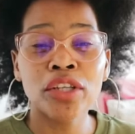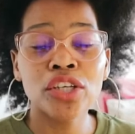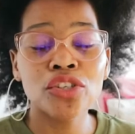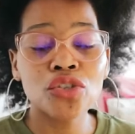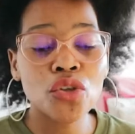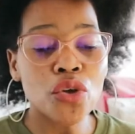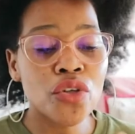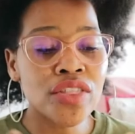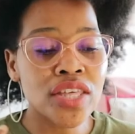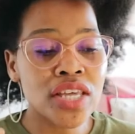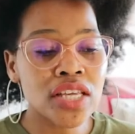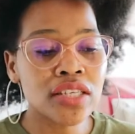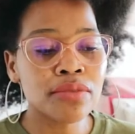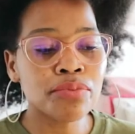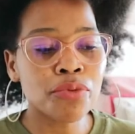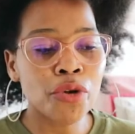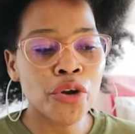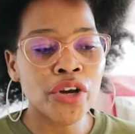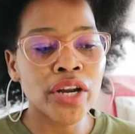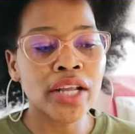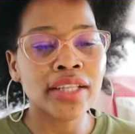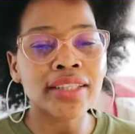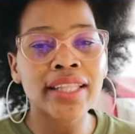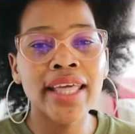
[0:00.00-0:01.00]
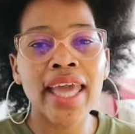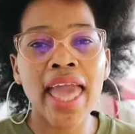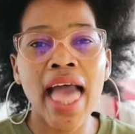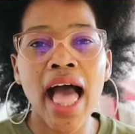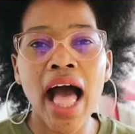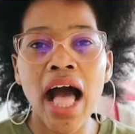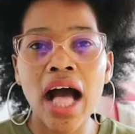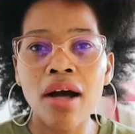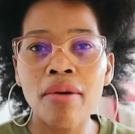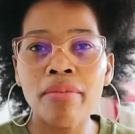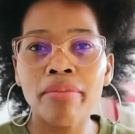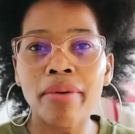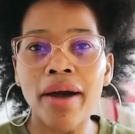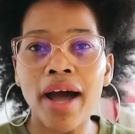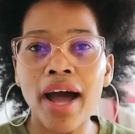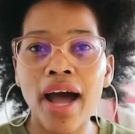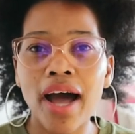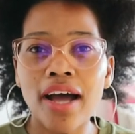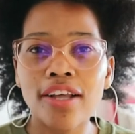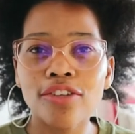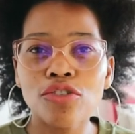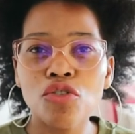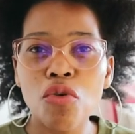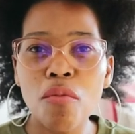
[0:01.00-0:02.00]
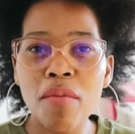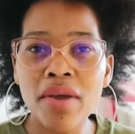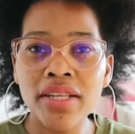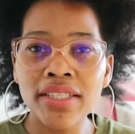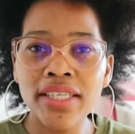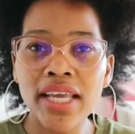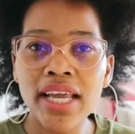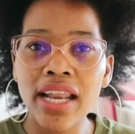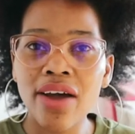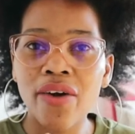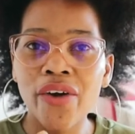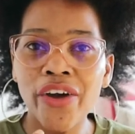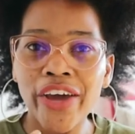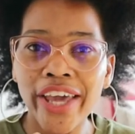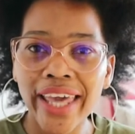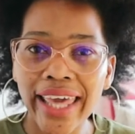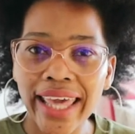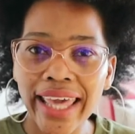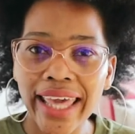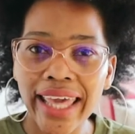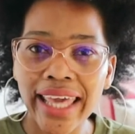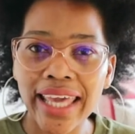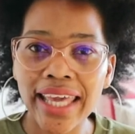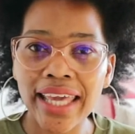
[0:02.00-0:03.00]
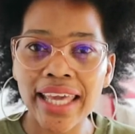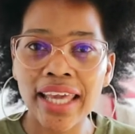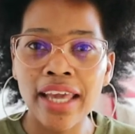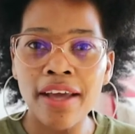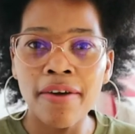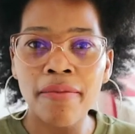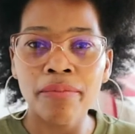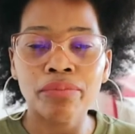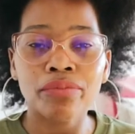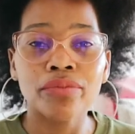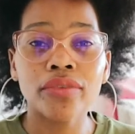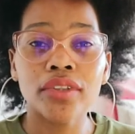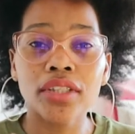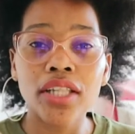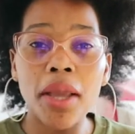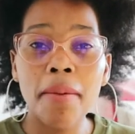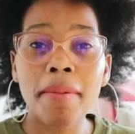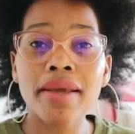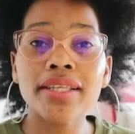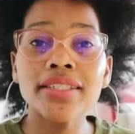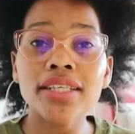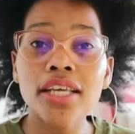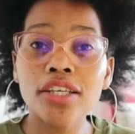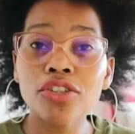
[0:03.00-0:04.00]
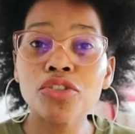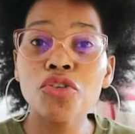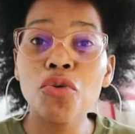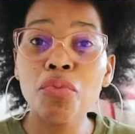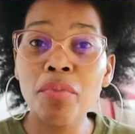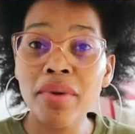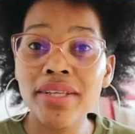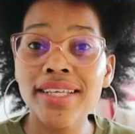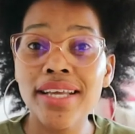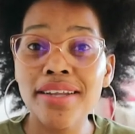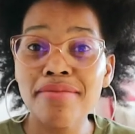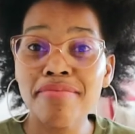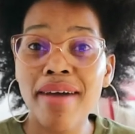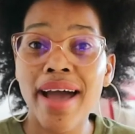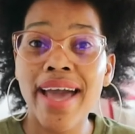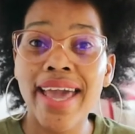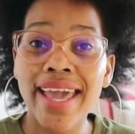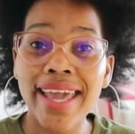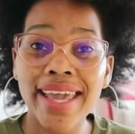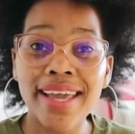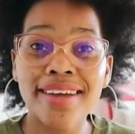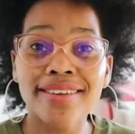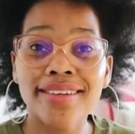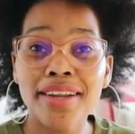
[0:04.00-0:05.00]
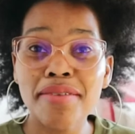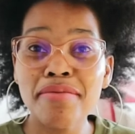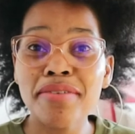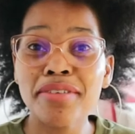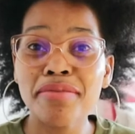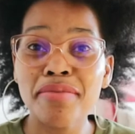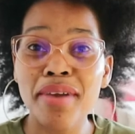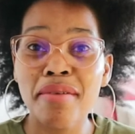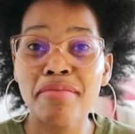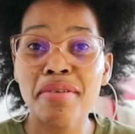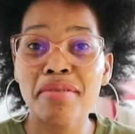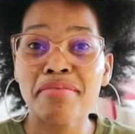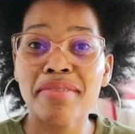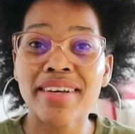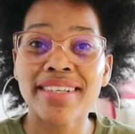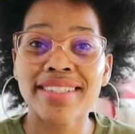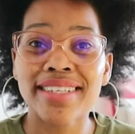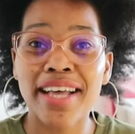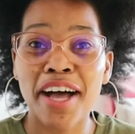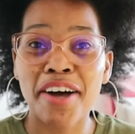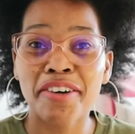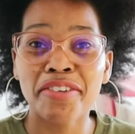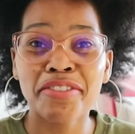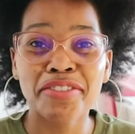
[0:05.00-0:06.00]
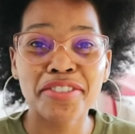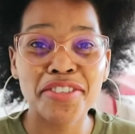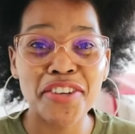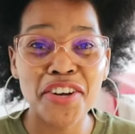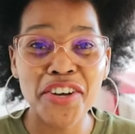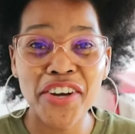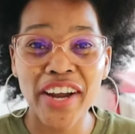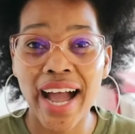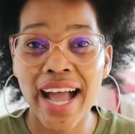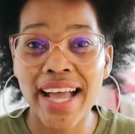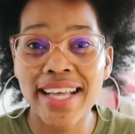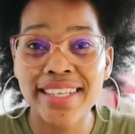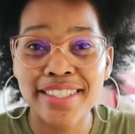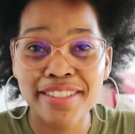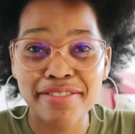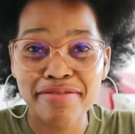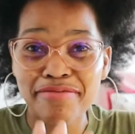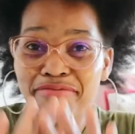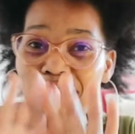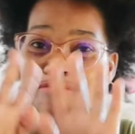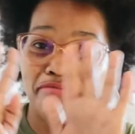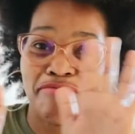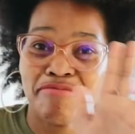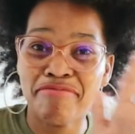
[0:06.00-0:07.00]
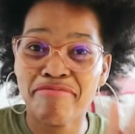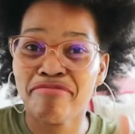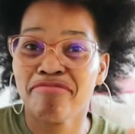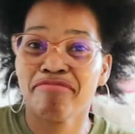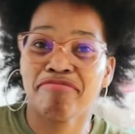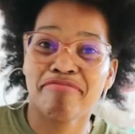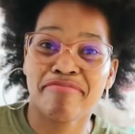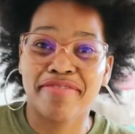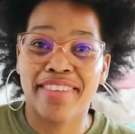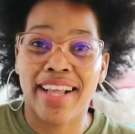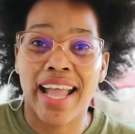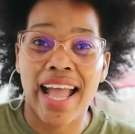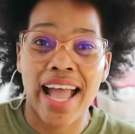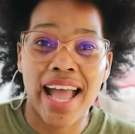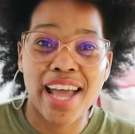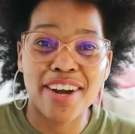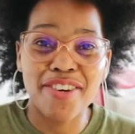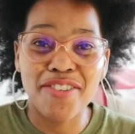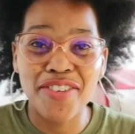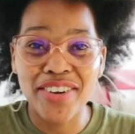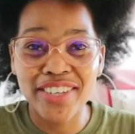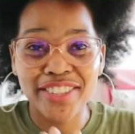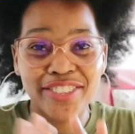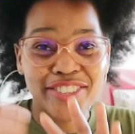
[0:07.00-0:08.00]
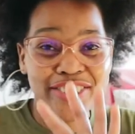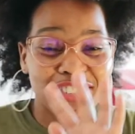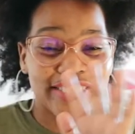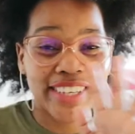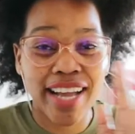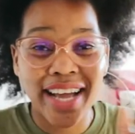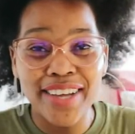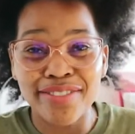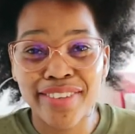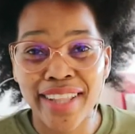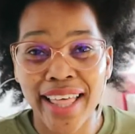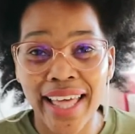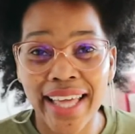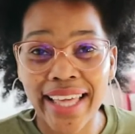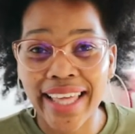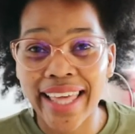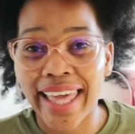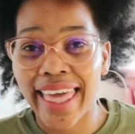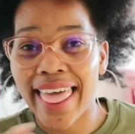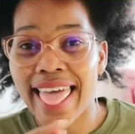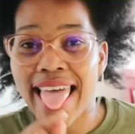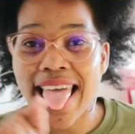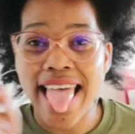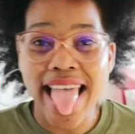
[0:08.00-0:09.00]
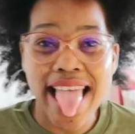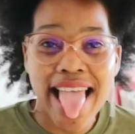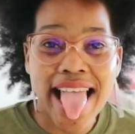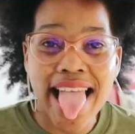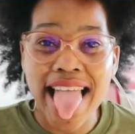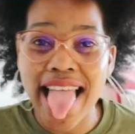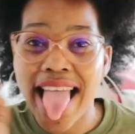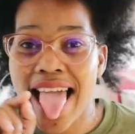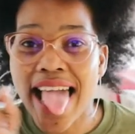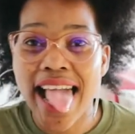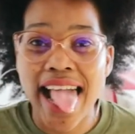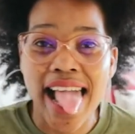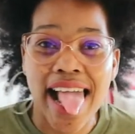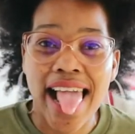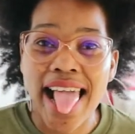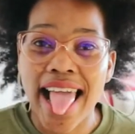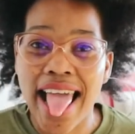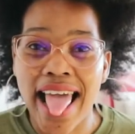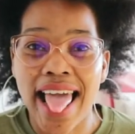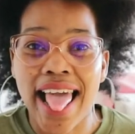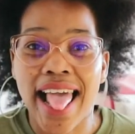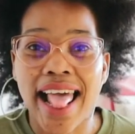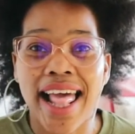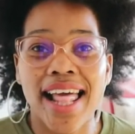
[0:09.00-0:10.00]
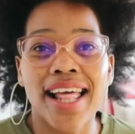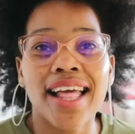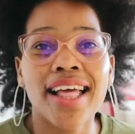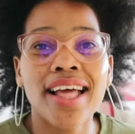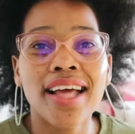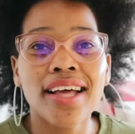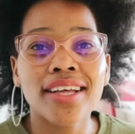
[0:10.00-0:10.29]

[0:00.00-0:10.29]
so these products they help to maintain our hair they maintain to maintain my hair let me speak about myself sorry guys i don't want you guys like eh, eh, eh, eh, eh.